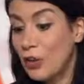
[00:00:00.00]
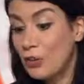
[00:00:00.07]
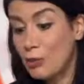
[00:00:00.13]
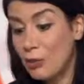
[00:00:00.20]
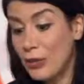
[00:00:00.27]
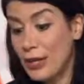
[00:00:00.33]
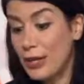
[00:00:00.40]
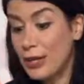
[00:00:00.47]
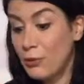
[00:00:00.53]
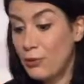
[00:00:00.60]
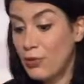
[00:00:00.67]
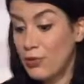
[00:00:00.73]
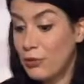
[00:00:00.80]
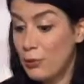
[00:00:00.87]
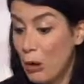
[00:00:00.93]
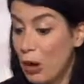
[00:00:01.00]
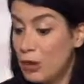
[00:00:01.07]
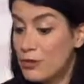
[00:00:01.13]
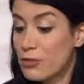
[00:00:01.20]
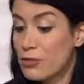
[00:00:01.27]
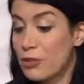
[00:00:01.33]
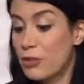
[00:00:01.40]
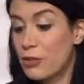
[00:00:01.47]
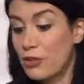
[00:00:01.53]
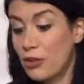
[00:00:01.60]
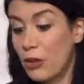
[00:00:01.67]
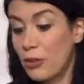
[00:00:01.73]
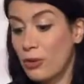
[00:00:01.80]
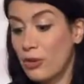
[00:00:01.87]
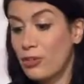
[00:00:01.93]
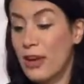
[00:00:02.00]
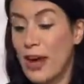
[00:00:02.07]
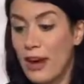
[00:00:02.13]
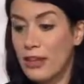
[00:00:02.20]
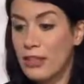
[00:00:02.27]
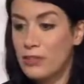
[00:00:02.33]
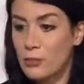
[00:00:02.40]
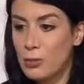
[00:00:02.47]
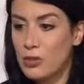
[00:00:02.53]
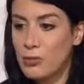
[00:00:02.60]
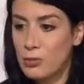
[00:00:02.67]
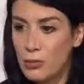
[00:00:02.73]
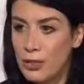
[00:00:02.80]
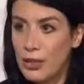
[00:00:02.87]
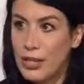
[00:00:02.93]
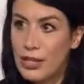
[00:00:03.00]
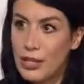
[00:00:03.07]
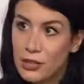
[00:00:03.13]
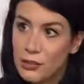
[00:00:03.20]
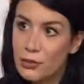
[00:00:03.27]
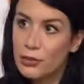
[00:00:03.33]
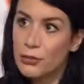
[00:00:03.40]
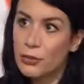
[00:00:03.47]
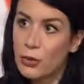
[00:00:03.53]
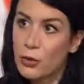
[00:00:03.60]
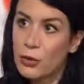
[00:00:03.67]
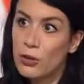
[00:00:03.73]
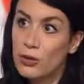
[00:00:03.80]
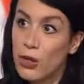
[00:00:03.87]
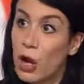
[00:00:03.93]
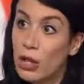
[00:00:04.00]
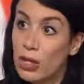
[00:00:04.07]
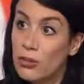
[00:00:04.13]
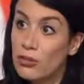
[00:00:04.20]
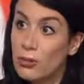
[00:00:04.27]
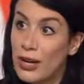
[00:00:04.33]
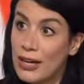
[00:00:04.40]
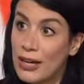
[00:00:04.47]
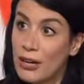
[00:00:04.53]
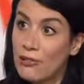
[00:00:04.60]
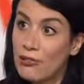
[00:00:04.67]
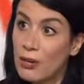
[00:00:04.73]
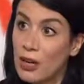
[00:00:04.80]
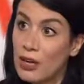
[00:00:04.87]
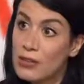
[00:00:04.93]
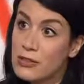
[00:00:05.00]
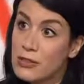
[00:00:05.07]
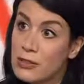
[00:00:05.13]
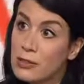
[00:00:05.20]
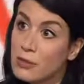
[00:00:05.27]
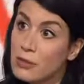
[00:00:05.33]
do it in response to the drone attack is what's really useful knowledge right now for us.